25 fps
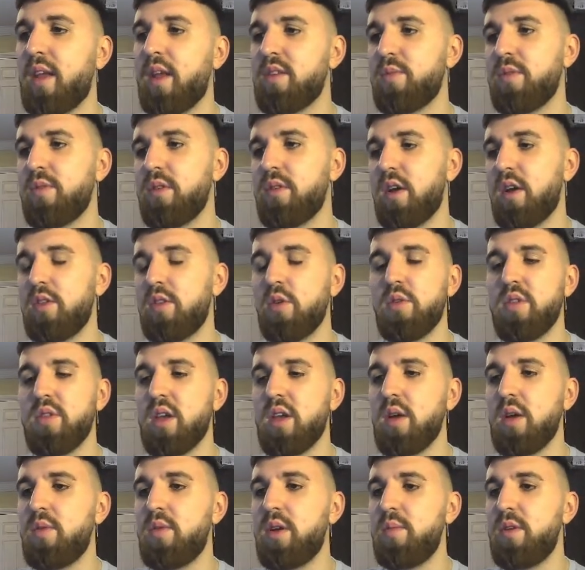But I don't think it
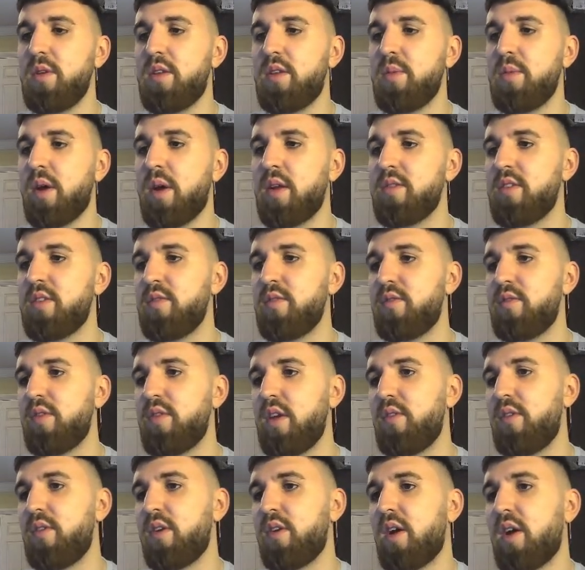will be, to be honest. If
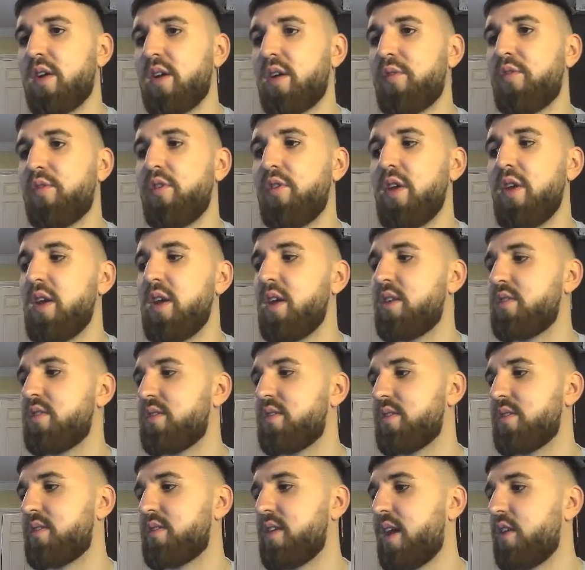you're not on free hit,
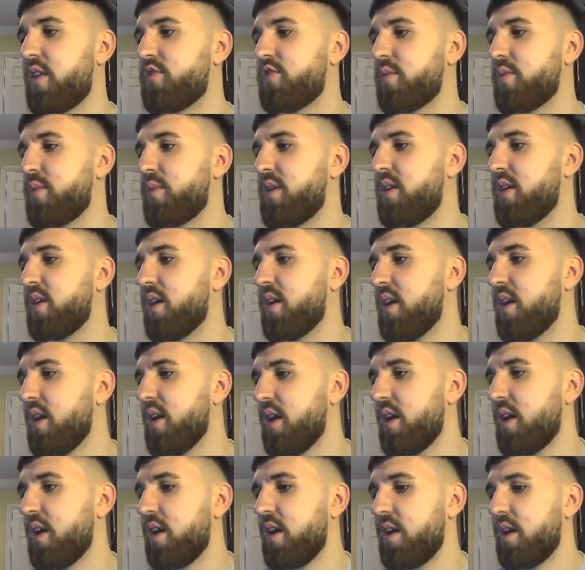Salah should be
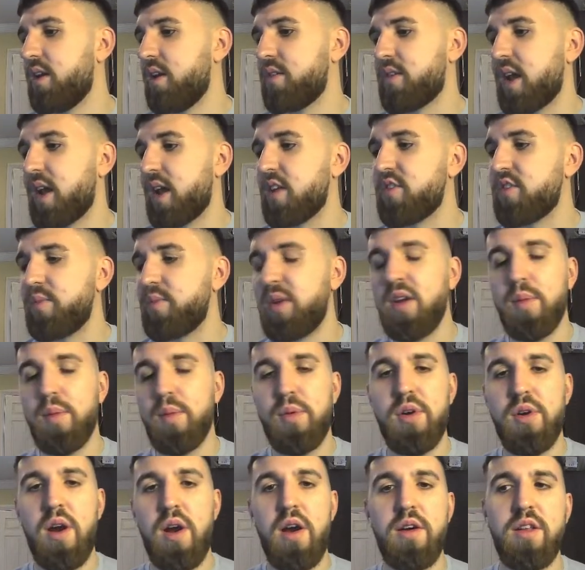your
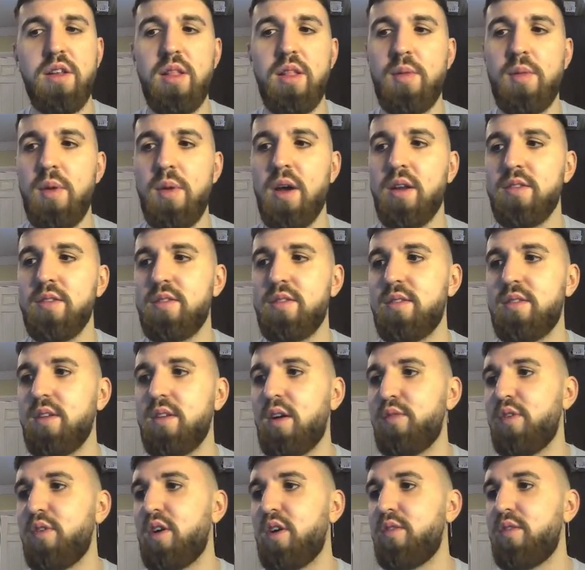priority, to be honest,
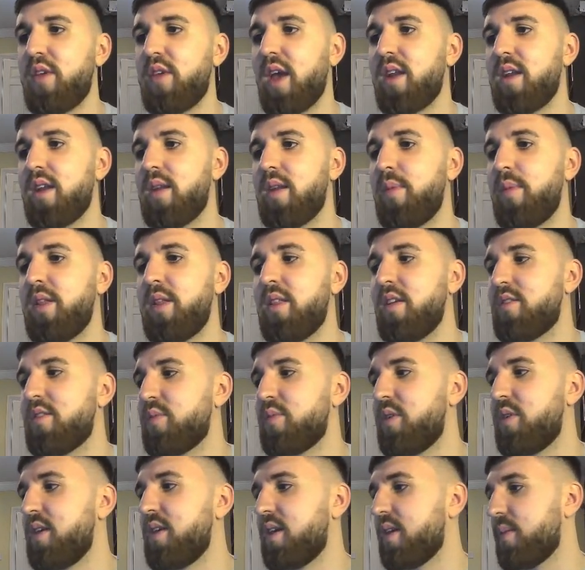of getting them in this
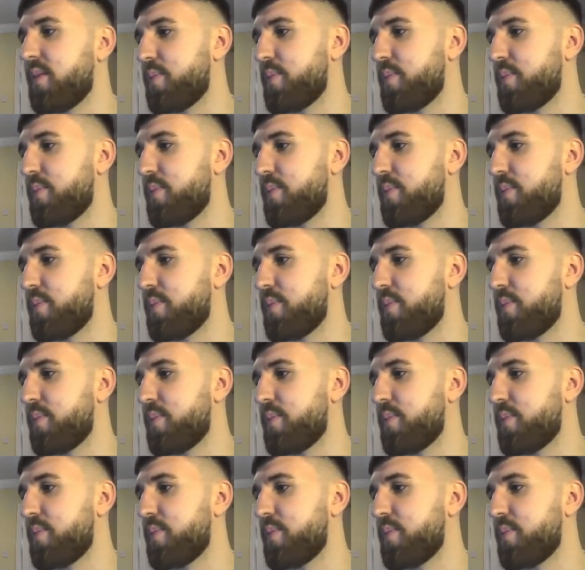week.